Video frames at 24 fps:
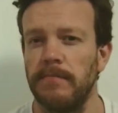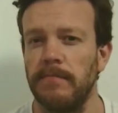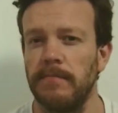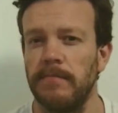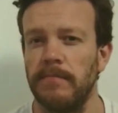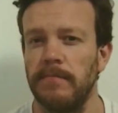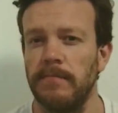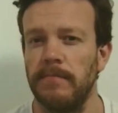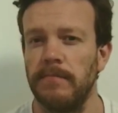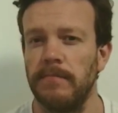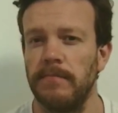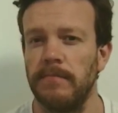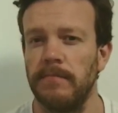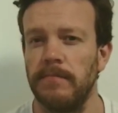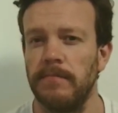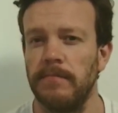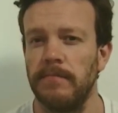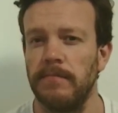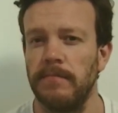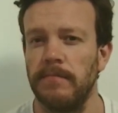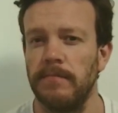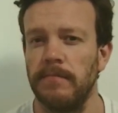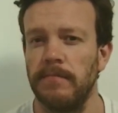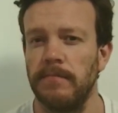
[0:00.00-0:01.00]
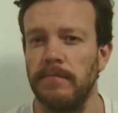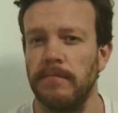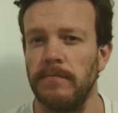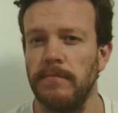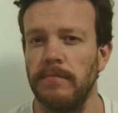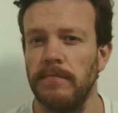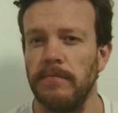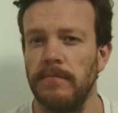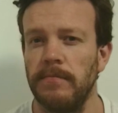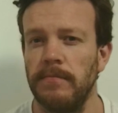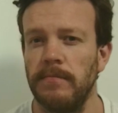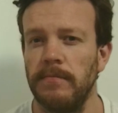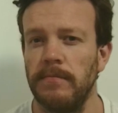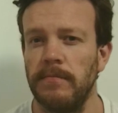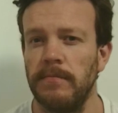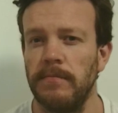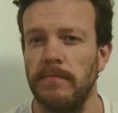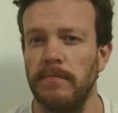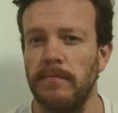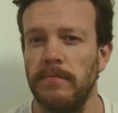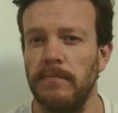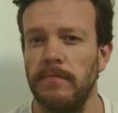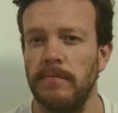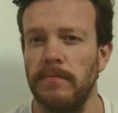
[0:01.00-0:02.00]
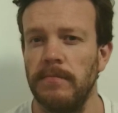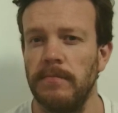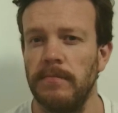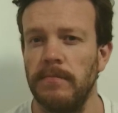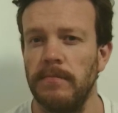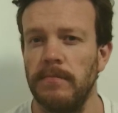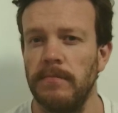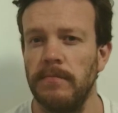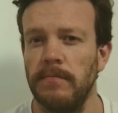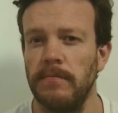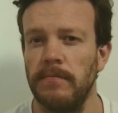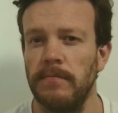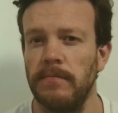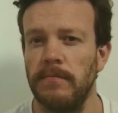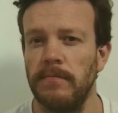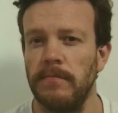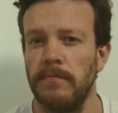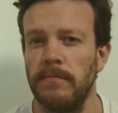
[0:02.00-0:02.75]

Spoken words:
Nothing is said.